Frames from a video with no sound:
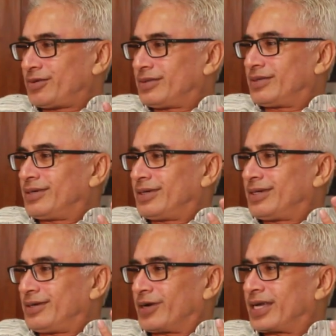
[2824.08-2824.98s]
old now.
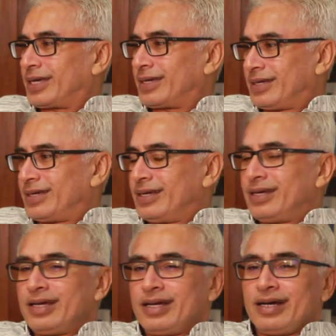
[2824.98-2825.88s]
Yeah. Okay.
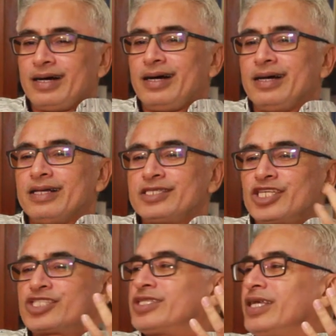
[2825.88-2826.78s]

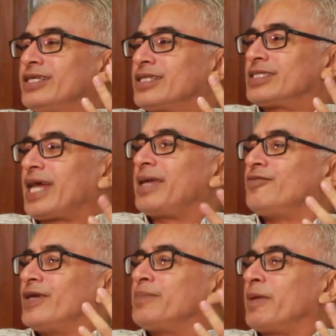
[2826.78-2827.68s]
Uh, 60 is the
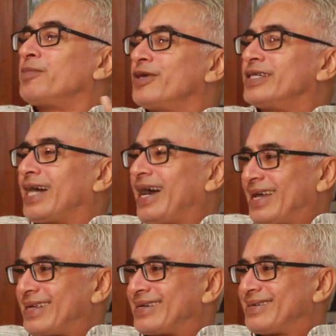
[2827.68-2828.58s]
time when people
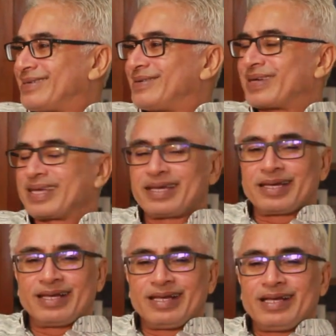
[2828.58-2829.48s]
retire. Yeah.
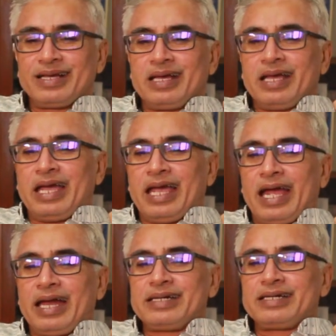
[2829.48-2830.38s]
Okay.
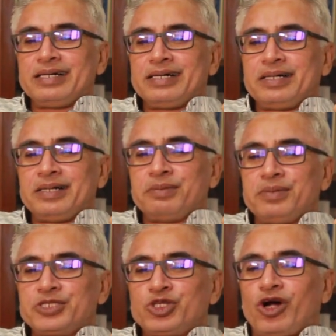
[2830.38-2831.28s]
And
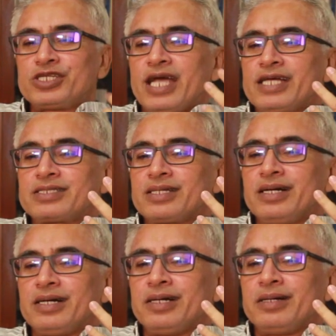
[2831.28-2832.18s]
uh, George
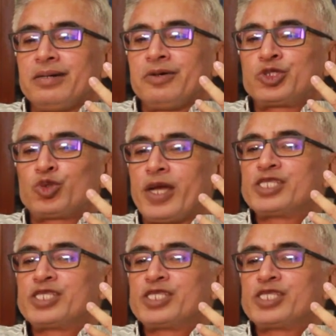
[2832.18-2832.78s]
has uh,